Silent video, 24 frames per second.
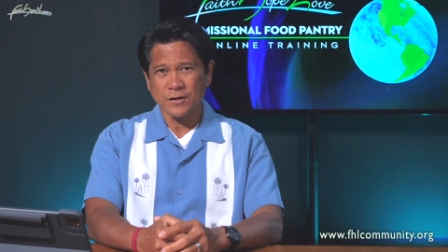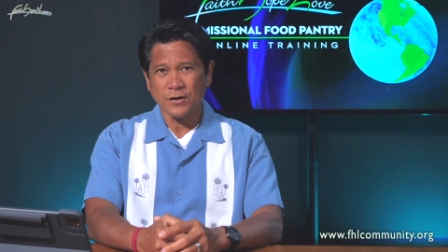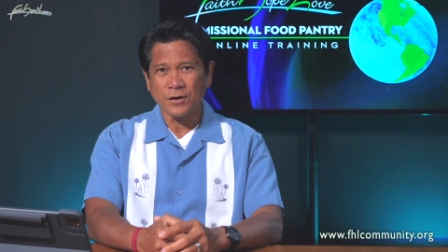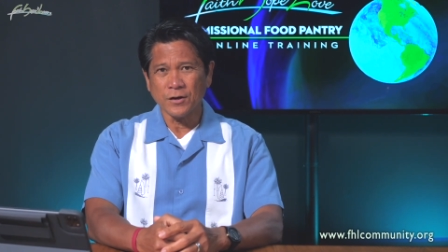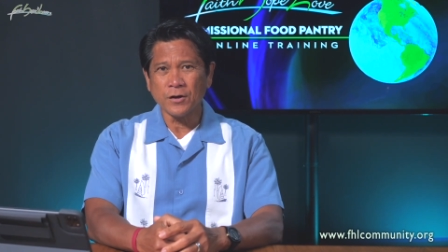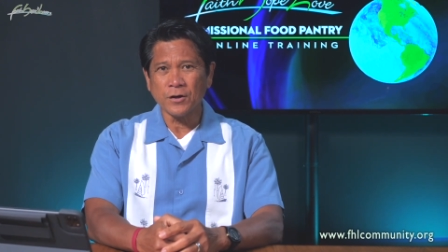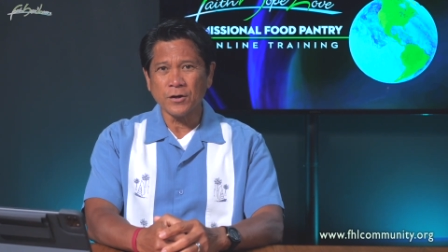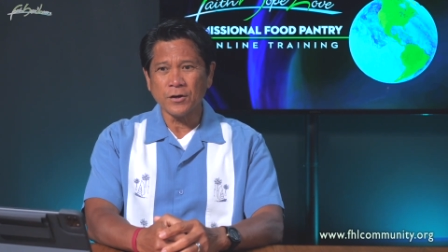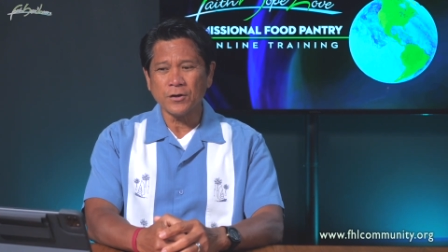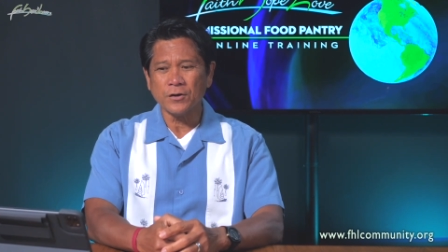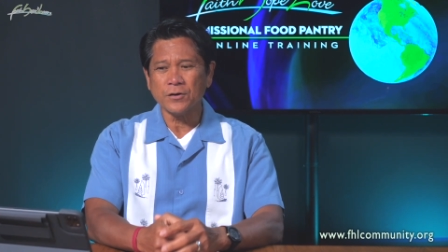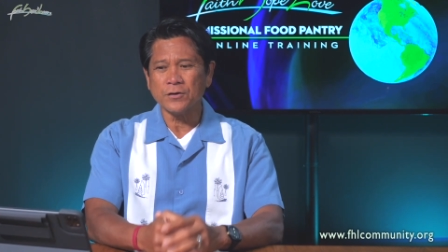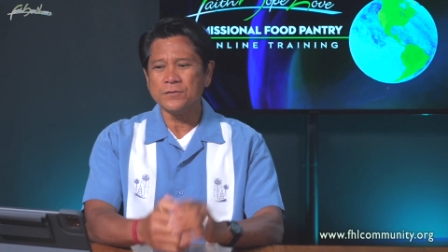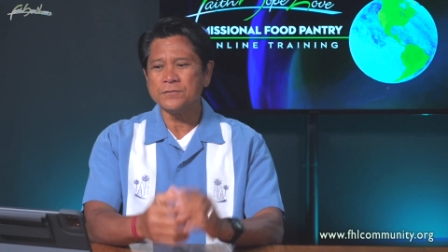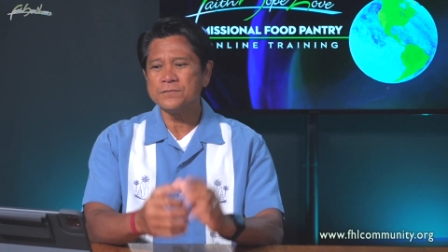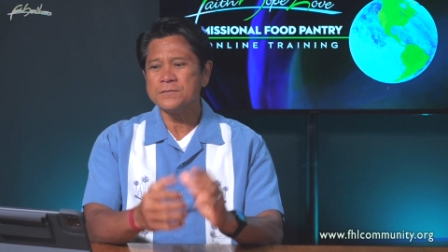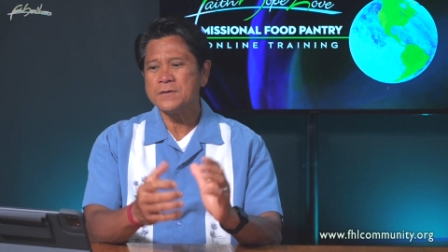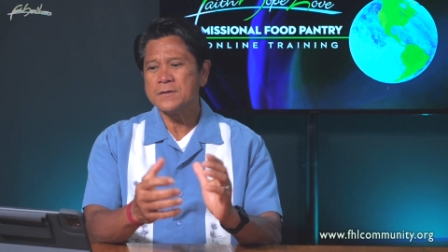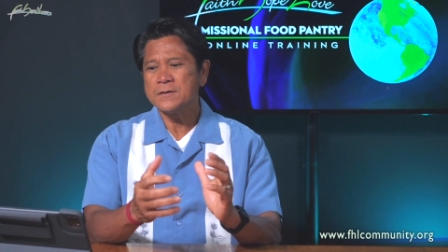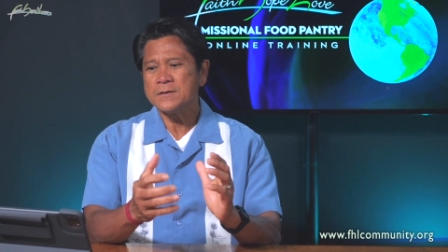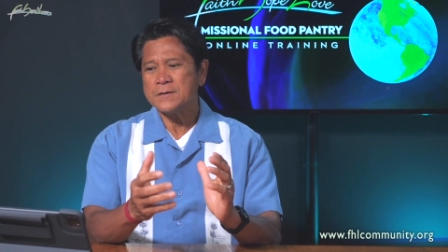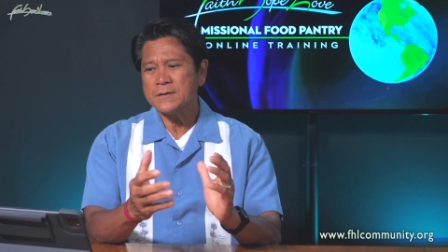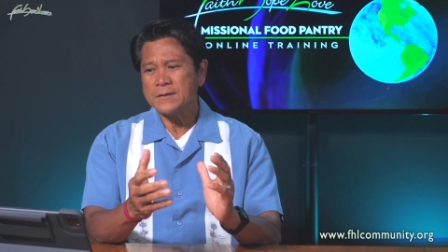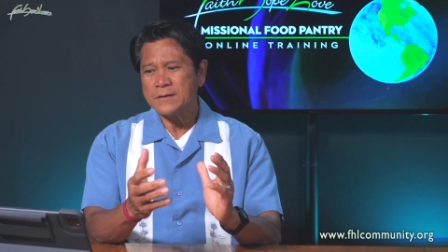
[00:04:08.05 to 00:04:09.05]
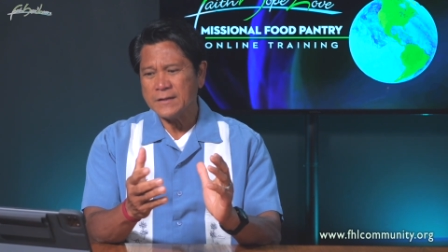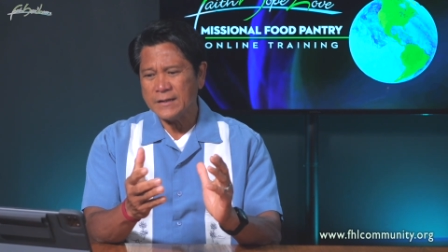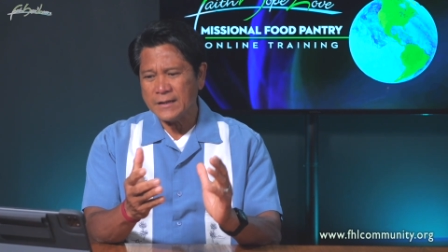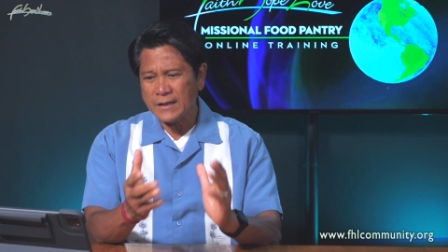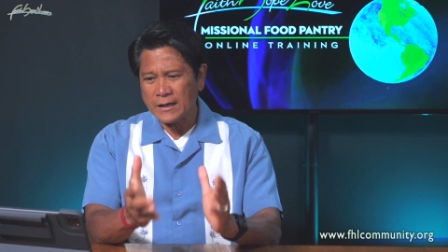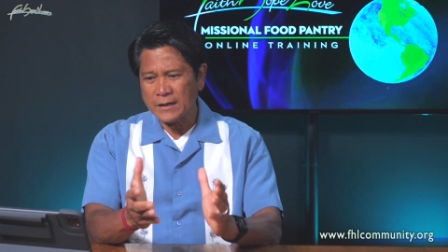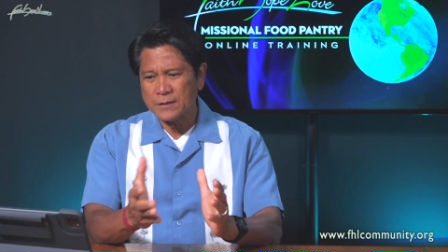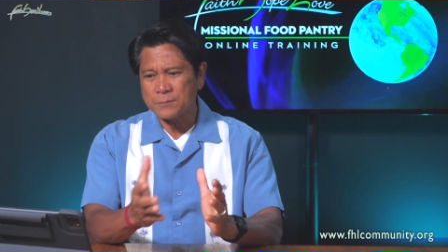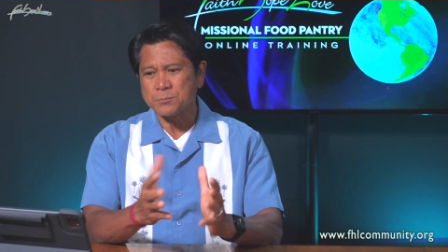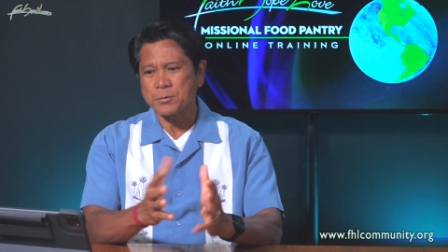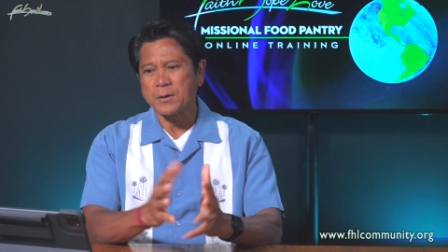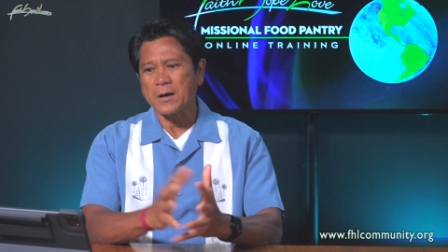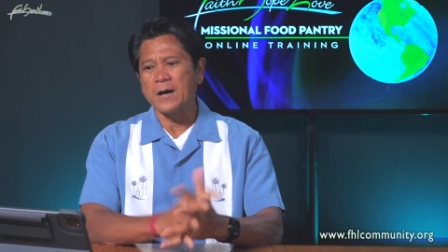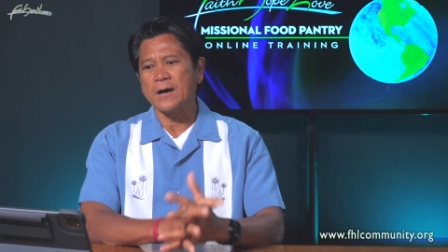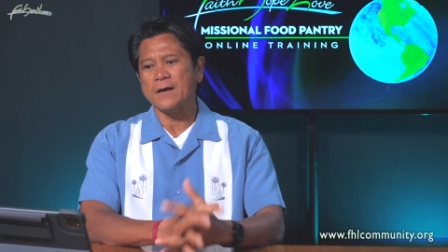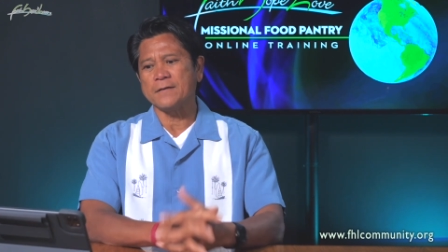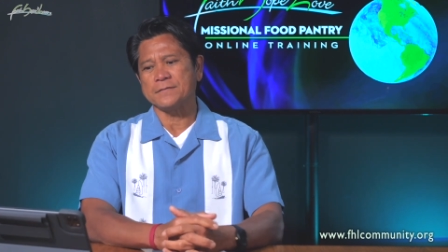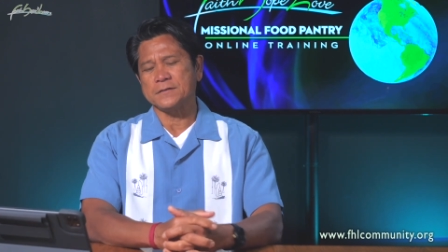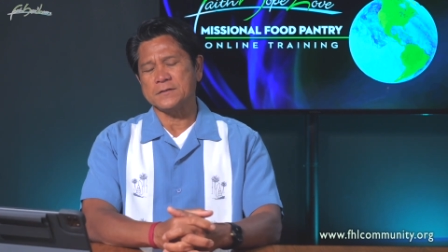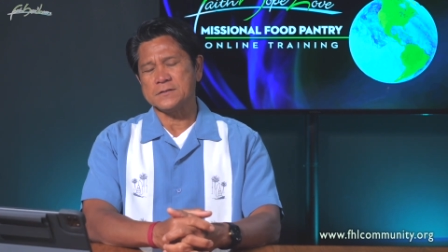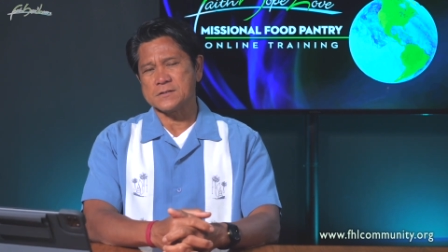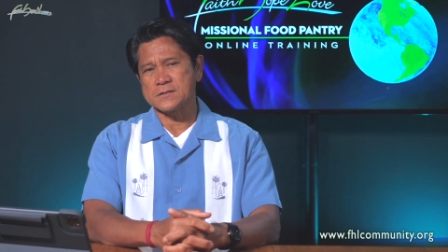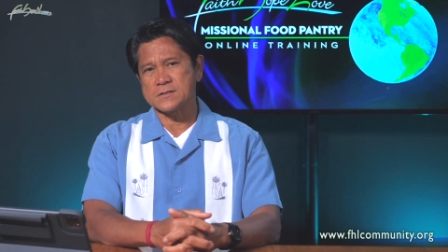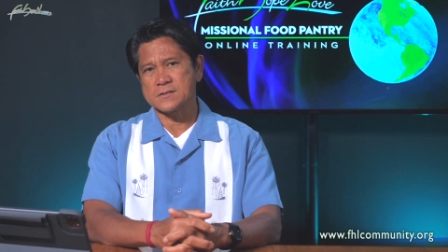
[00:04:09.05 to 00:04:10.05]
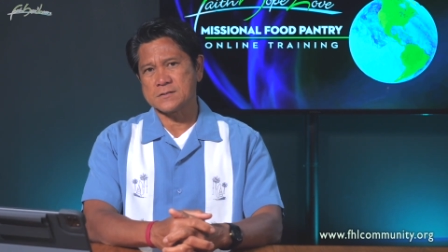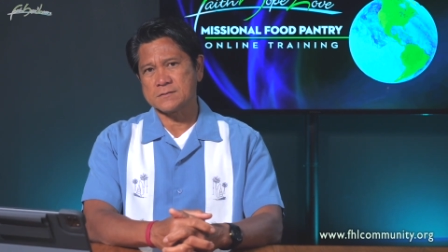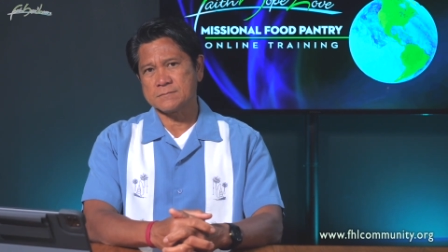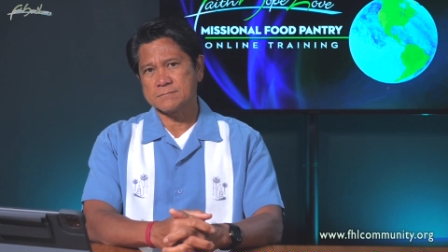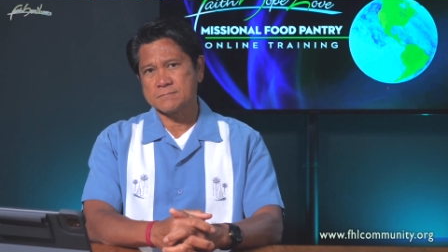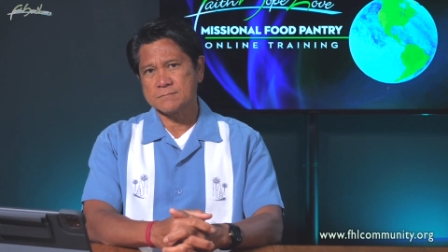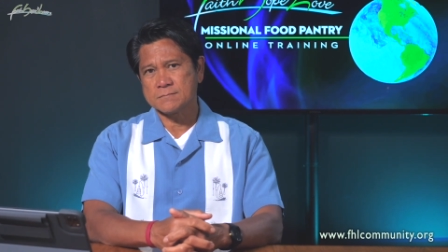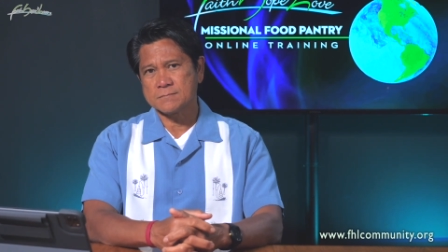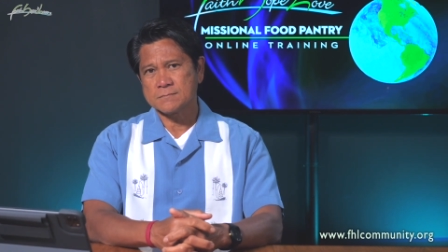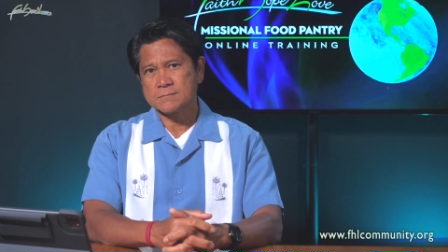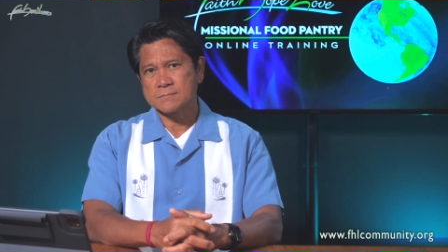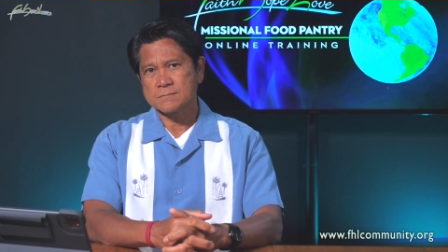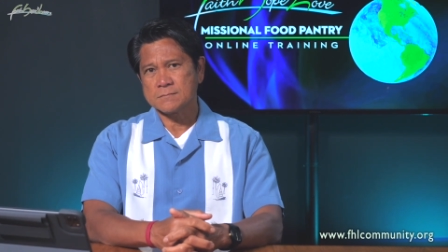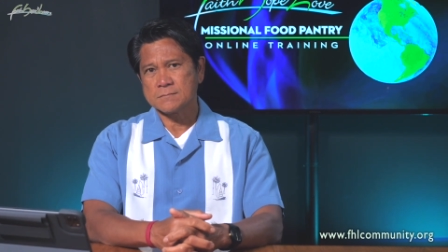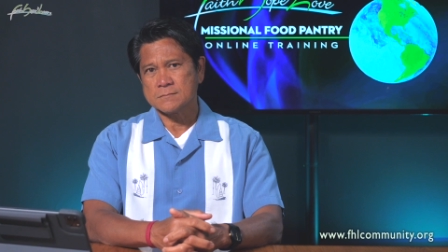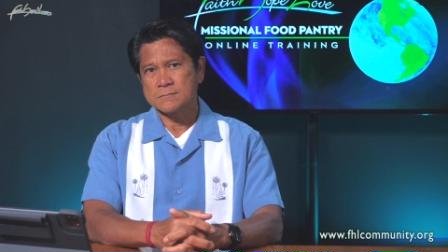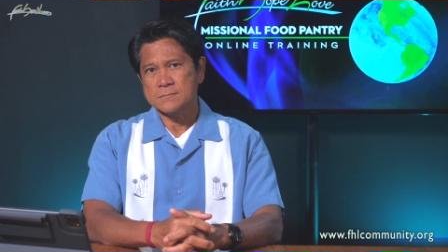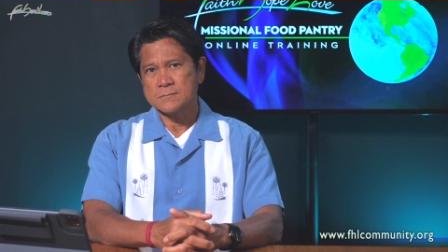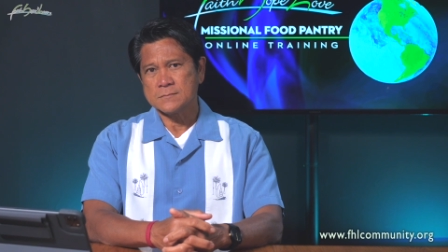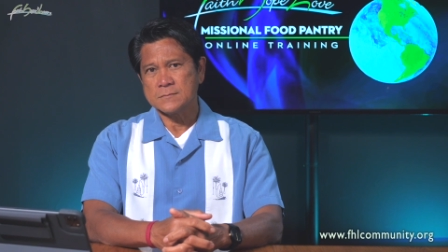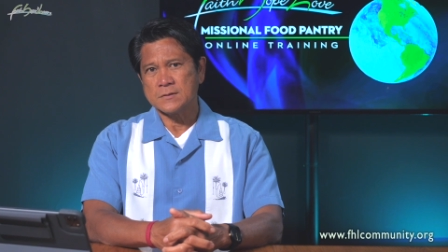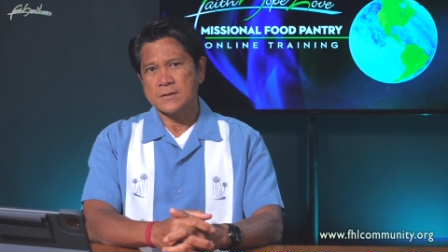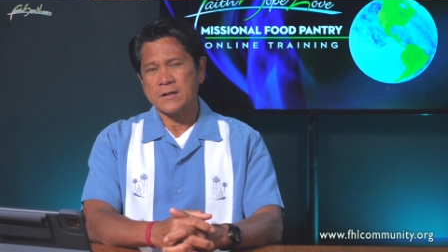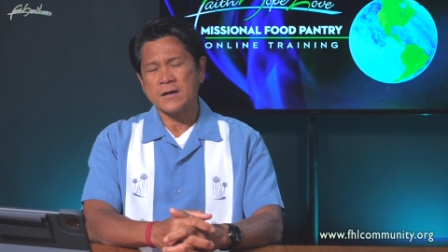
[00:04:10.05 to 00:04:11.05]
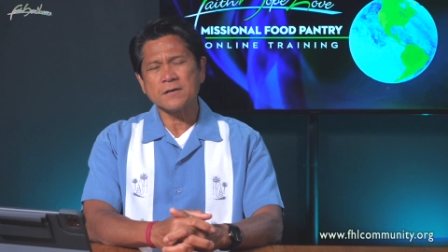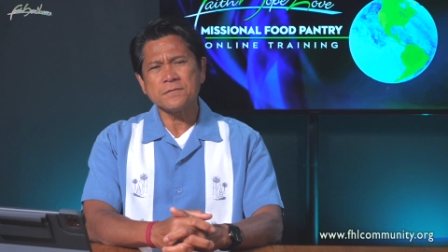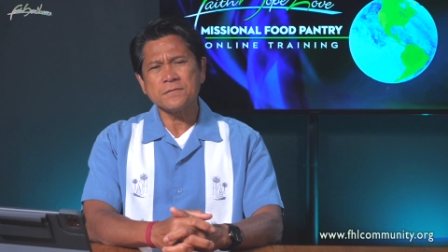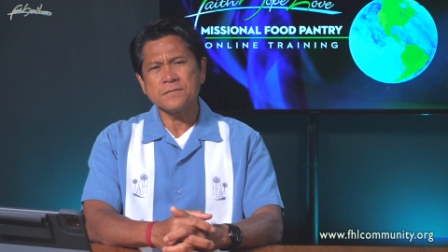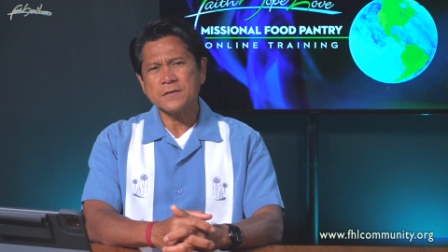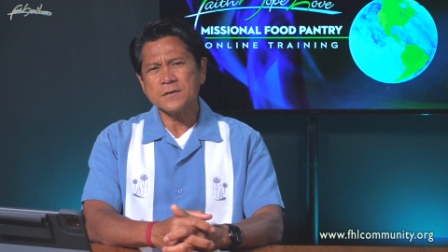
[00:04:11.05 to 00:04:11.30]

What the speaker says: of non-profits. They're